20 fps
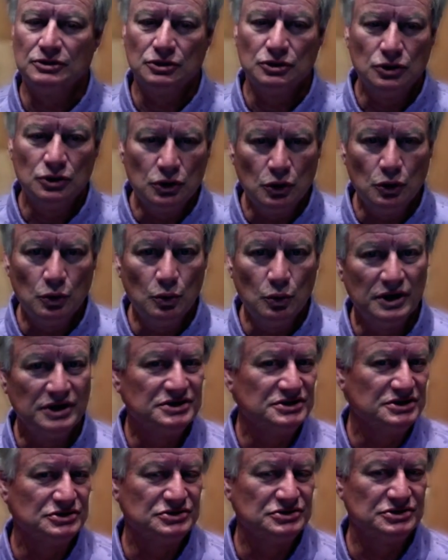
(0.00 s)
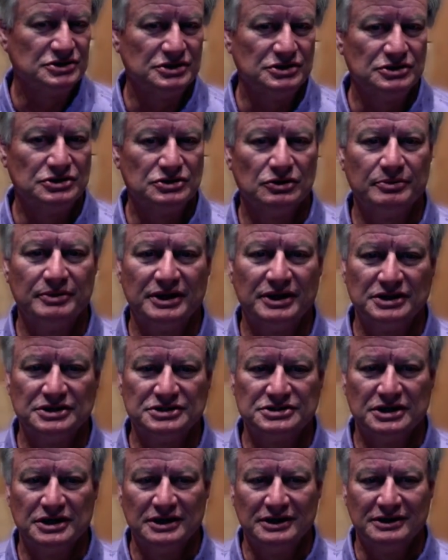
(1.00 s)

Who is interested in domains?